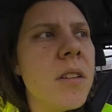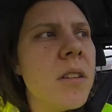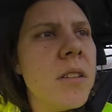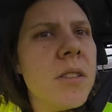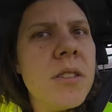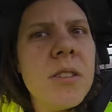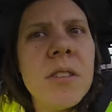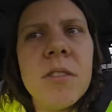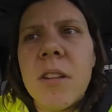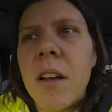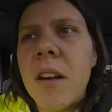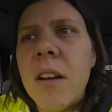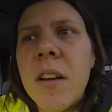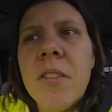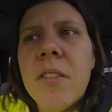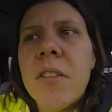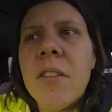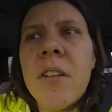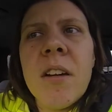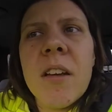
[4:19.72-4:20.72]
shoot, I don't
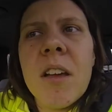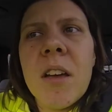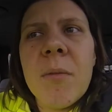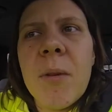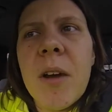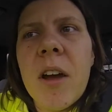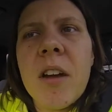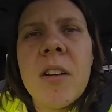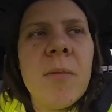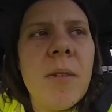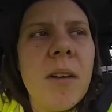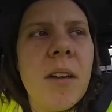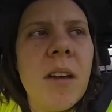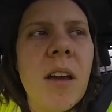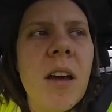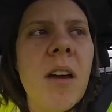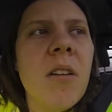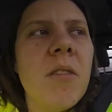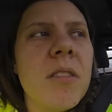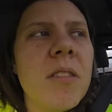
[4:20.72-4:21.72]
even know how to get back to my
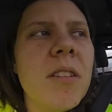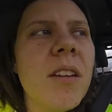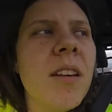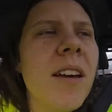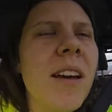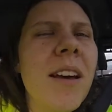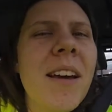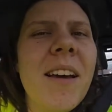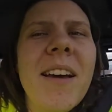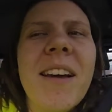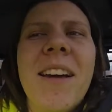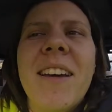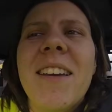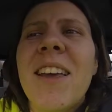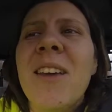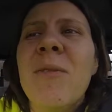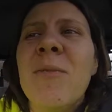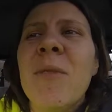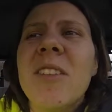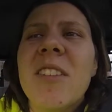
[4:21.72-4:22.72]
house. I
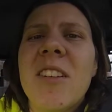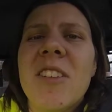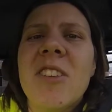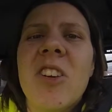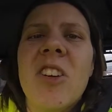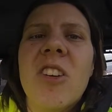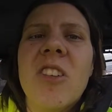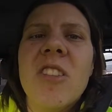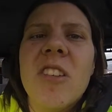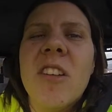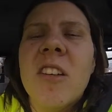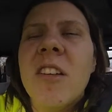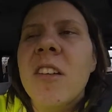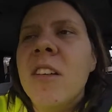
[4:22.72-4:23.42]
keep missing turns.